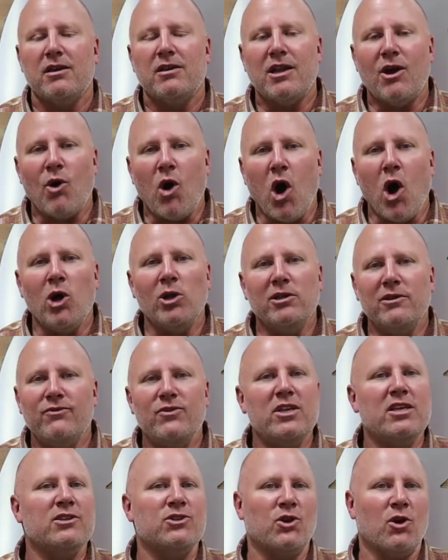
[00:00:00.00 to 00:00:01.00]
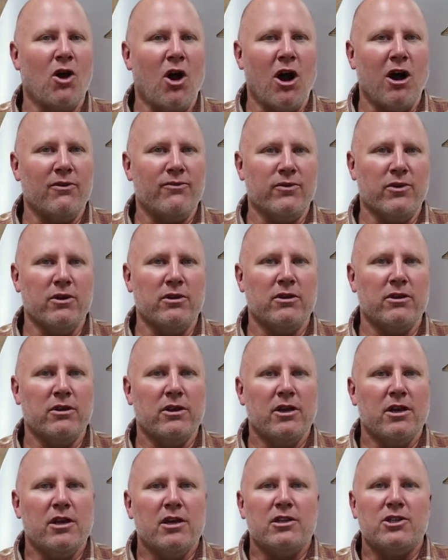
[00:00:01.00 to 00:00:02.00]
Now, all of these are offered
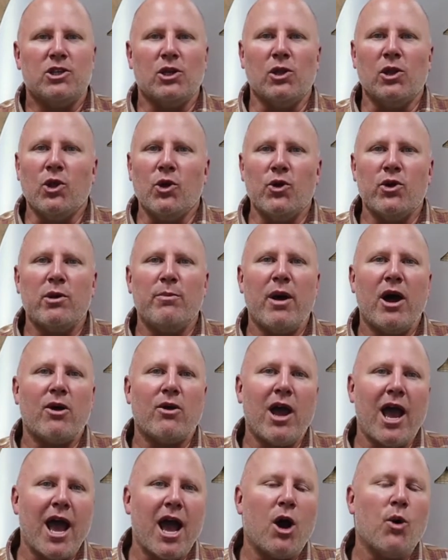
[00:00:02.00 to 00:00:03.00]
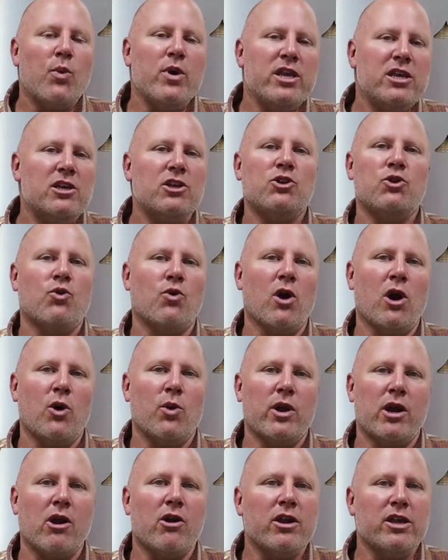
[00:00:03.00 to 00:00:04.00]
to learn about how we can grow
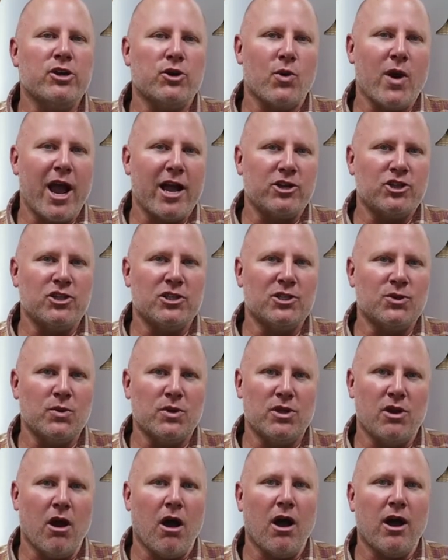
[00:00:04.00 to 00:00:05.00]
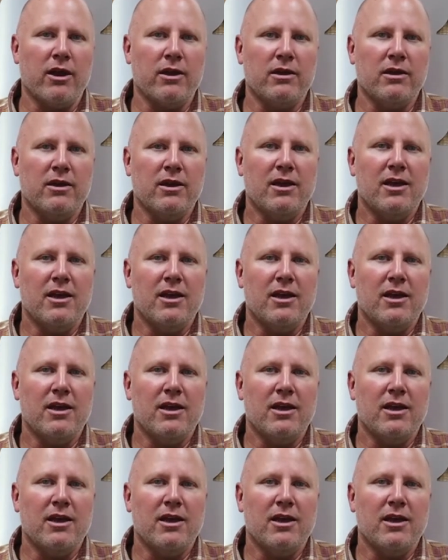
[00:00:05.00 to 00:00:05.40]
in our interactions with God